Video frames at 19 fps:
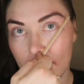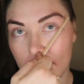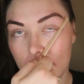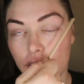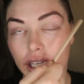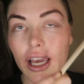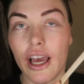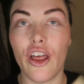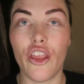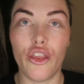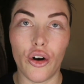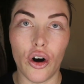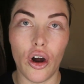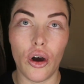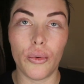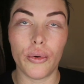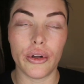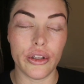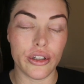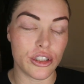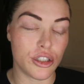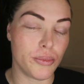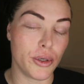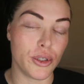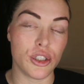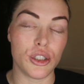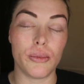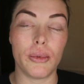So yeah, they're all where they're
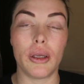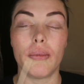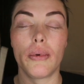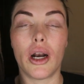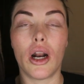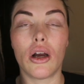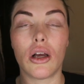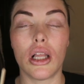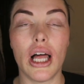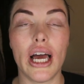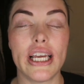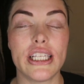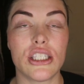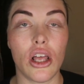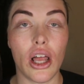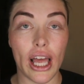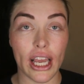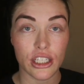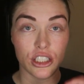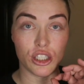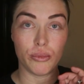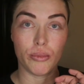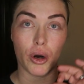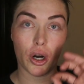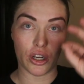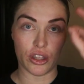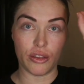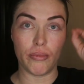supposed to be, but on clients, I'll
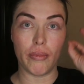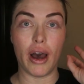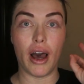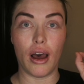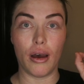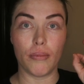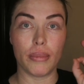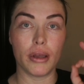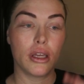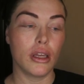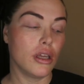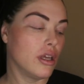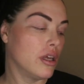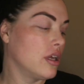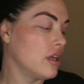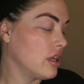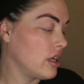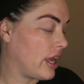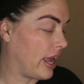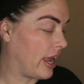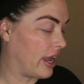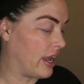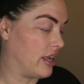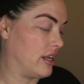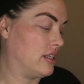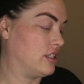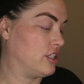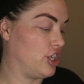actually mark them up
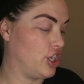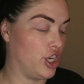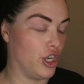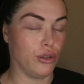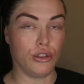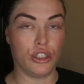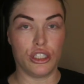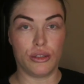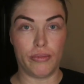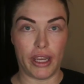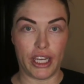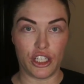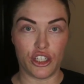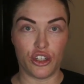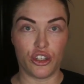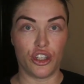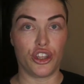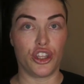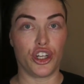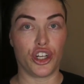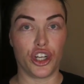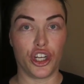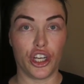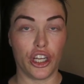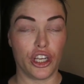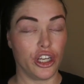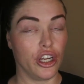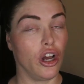and, you know, just make sure that they're
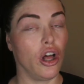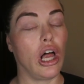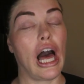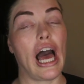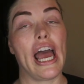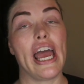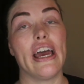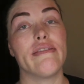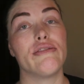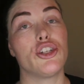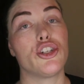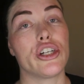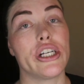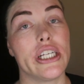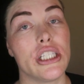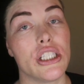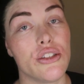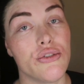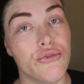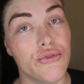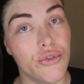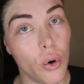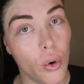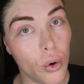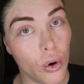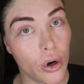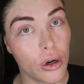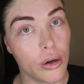good. Y'all, I have
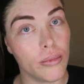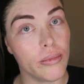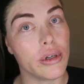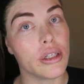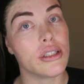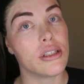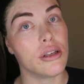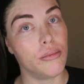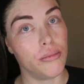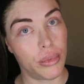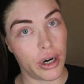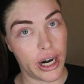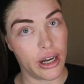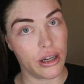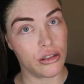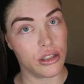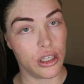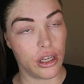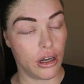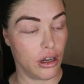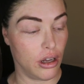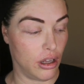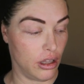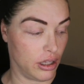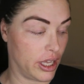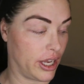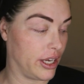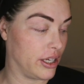transformed some brows,
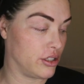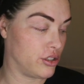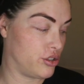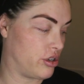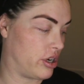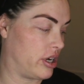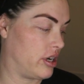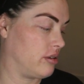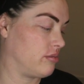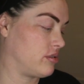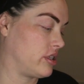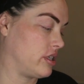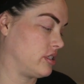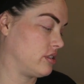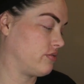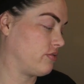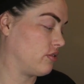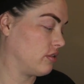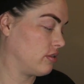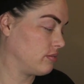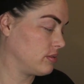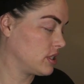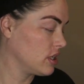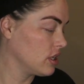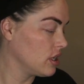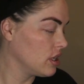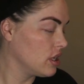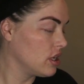y'all, like straight up
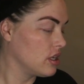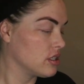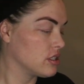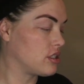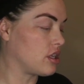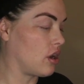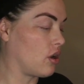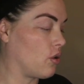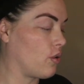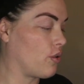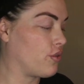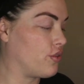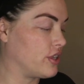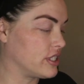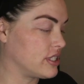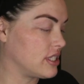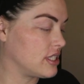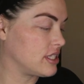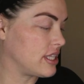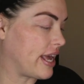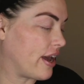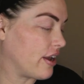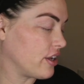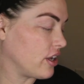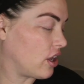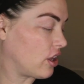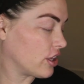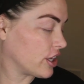transformed. So this is
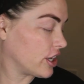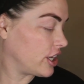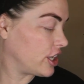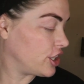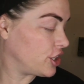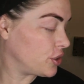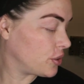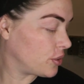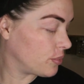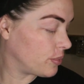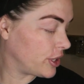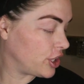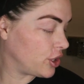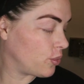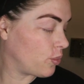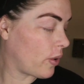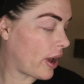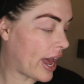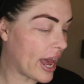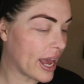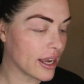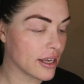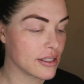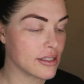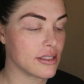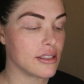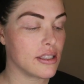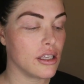how y'all are gonna do it. When you
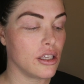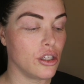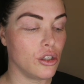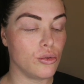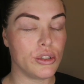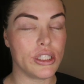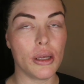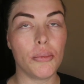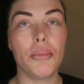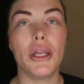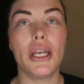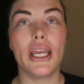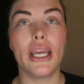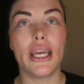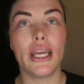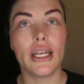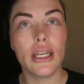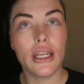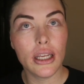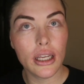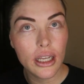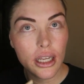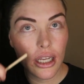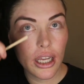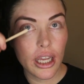wax, you dip it in,